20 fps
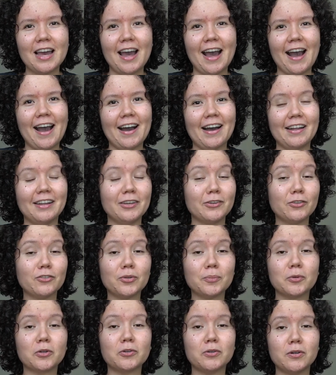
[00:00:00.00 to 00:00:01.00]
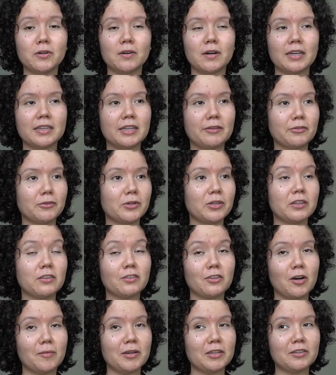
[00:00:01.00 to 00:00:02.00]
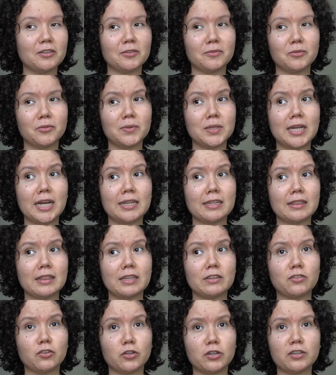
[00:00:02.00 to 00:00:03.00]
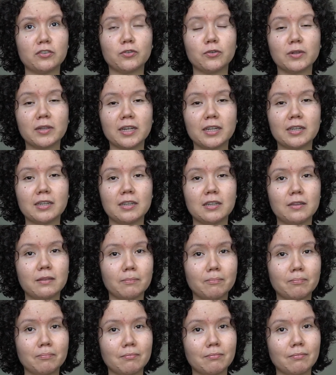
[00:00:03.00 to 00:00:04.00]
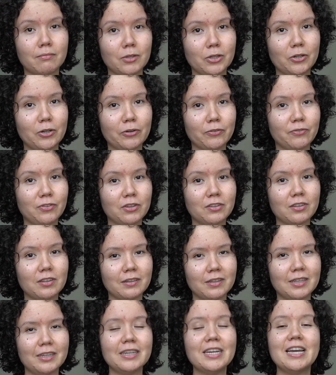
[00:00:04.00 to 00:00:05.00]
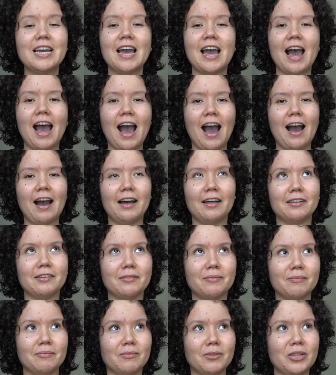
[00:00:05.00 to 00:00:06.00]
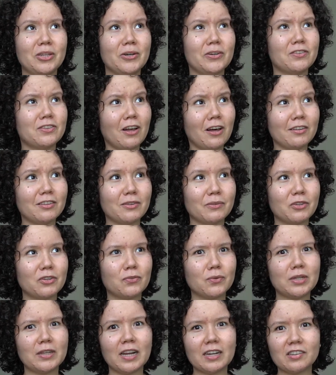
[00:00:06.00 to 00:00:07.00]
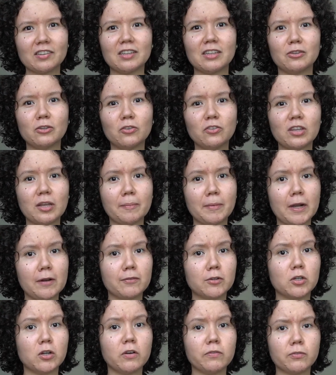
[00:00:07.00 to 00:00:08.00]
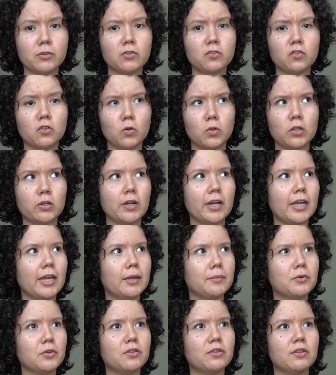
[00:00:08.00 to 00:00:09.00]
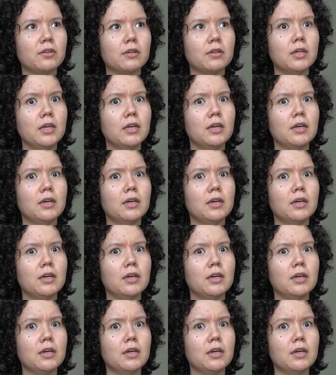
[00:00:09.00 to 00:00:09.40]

And it was super cool. I never really saw myself doing anything circus related, you know, physically. And, you know, it's awesome because when you actually do step out of your comfort zone, you're able to